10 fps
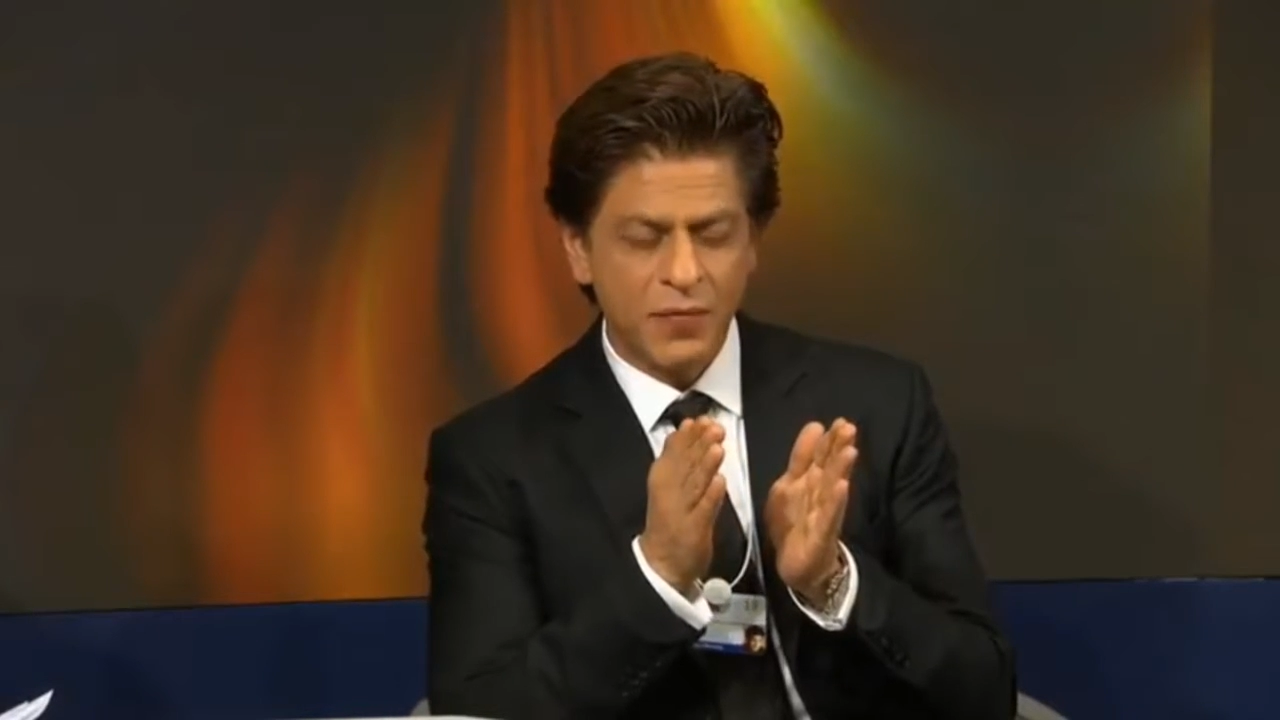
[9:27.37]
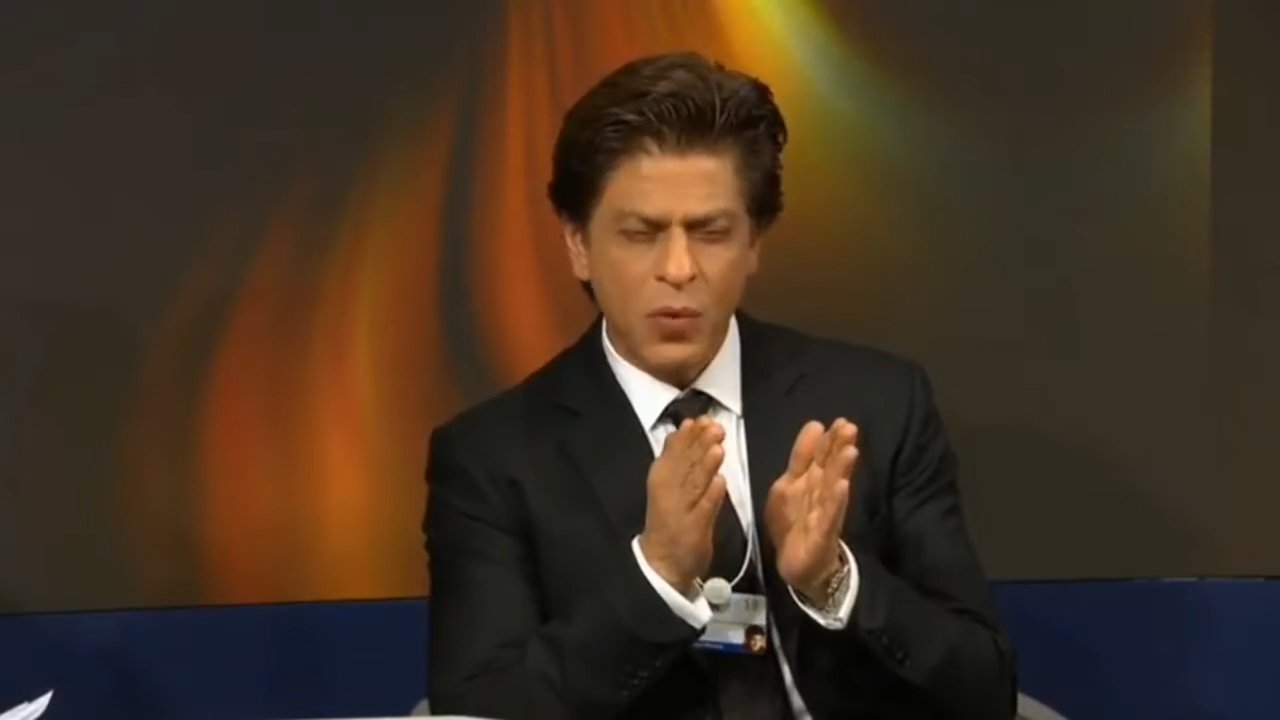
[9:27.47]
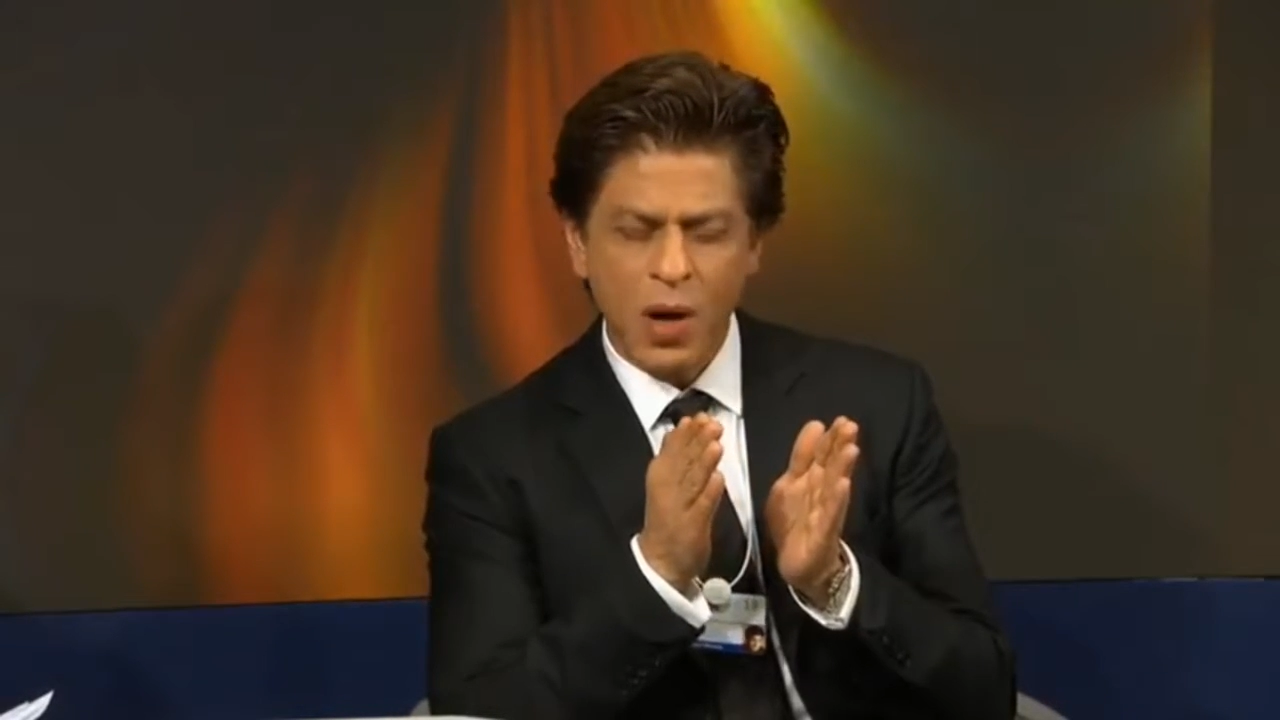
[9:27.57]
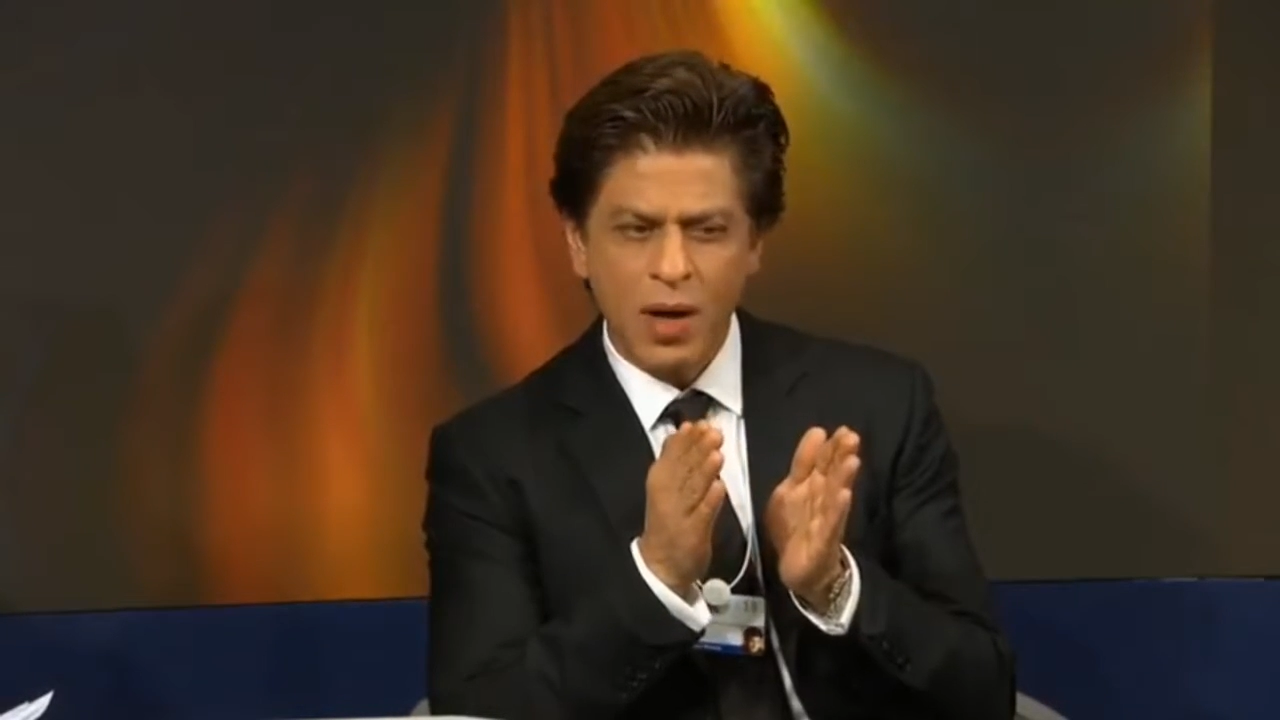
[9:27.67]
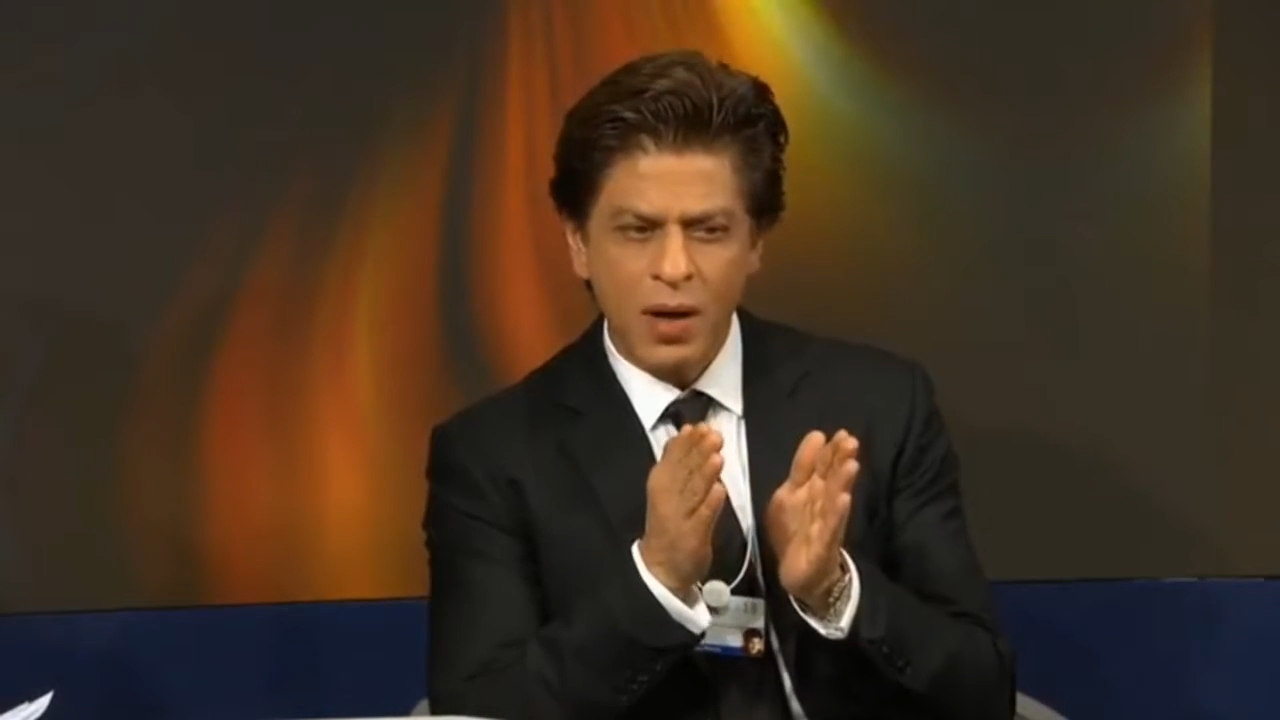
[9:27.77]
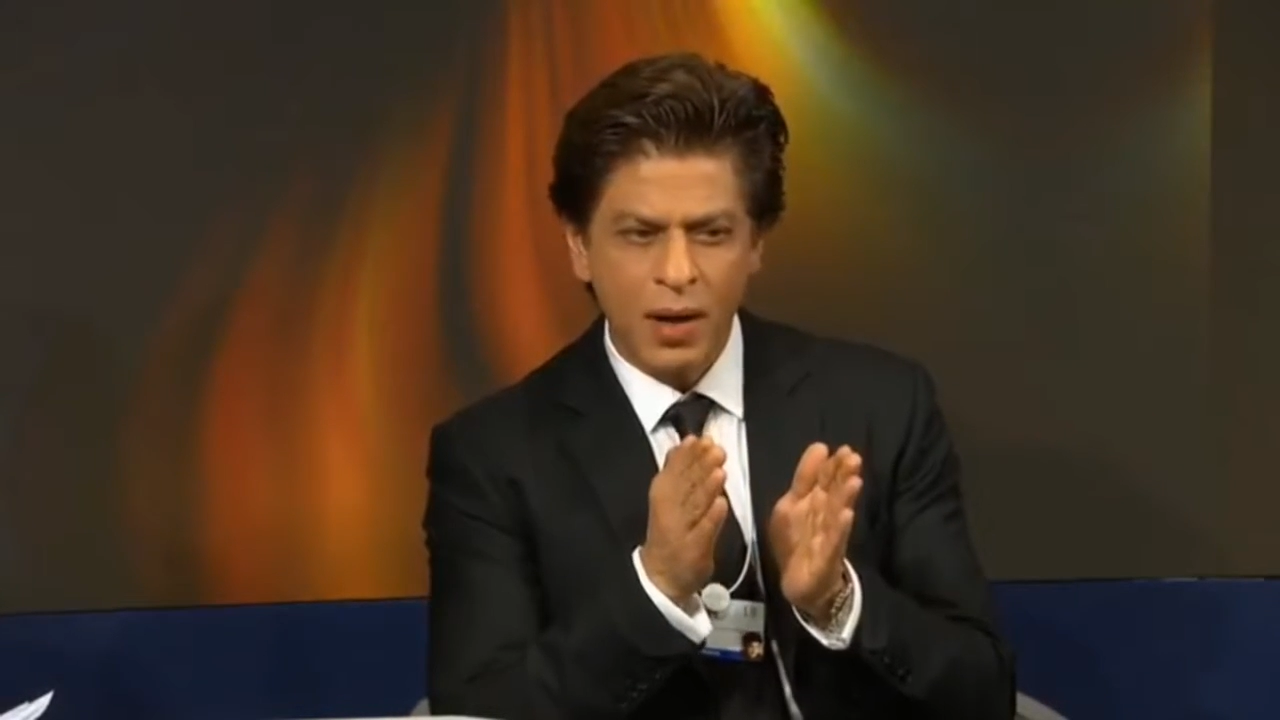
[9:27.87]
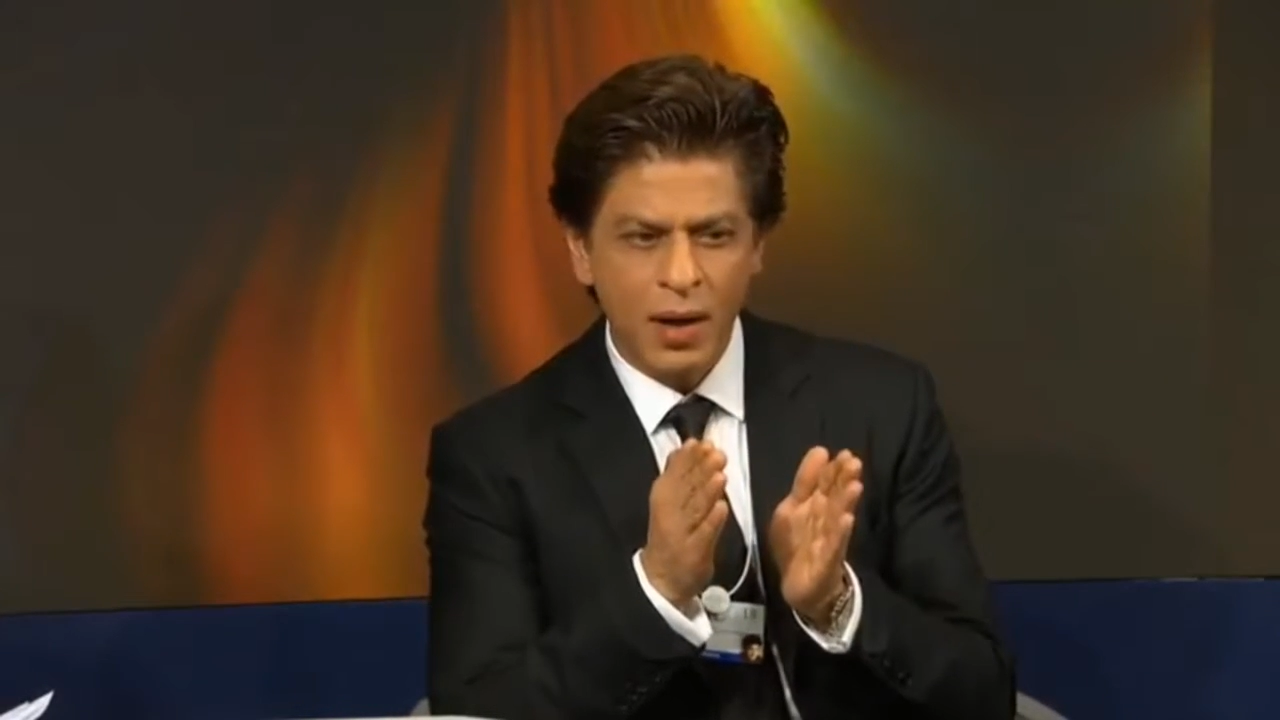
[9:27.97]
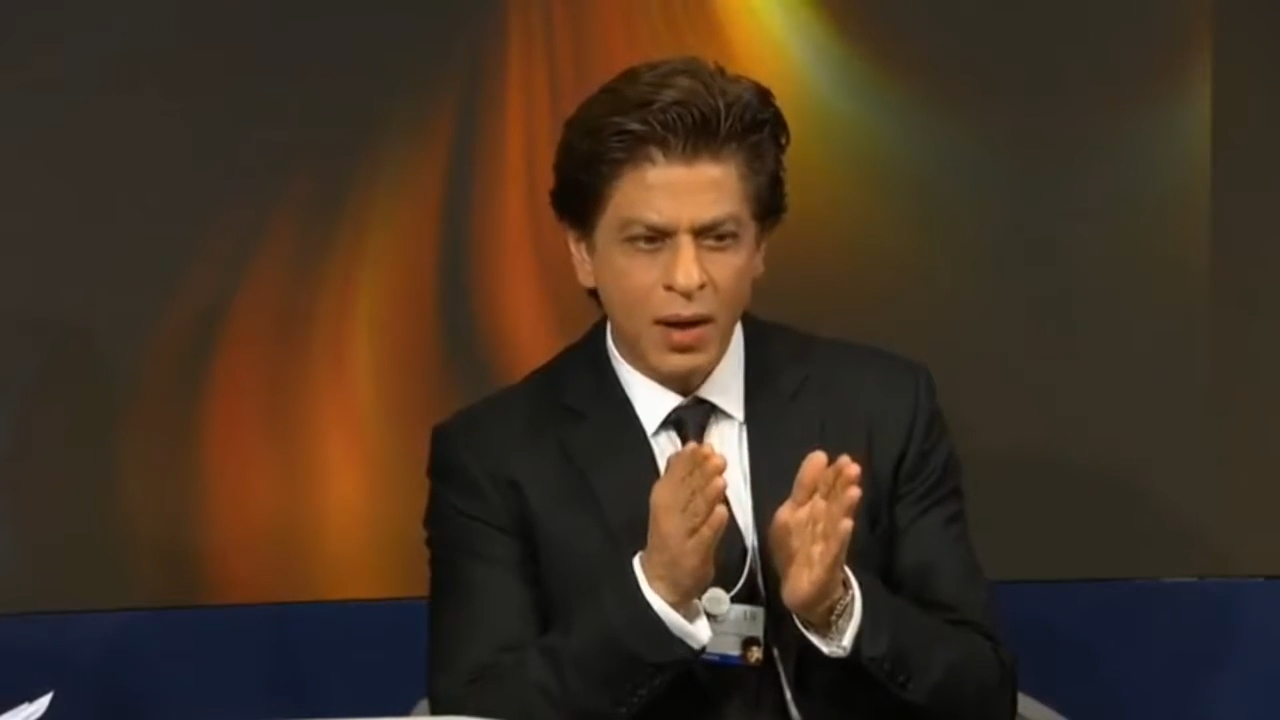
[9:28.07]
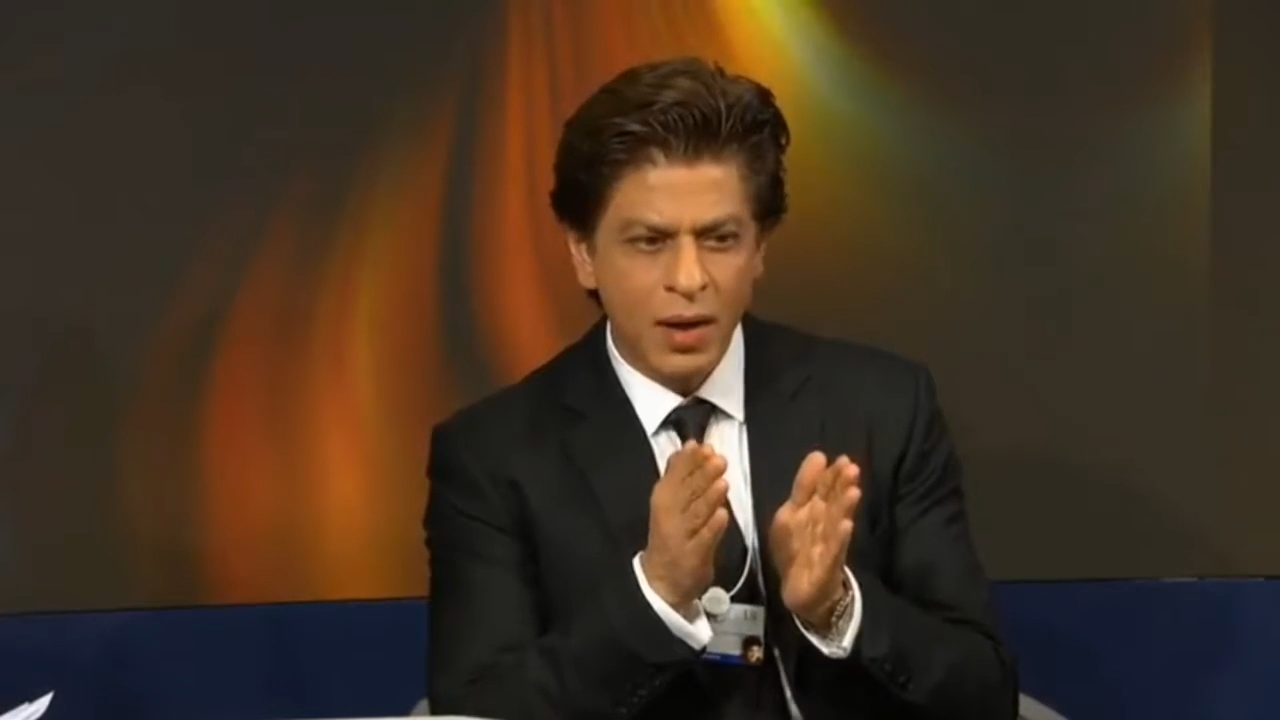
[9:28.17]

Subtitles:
400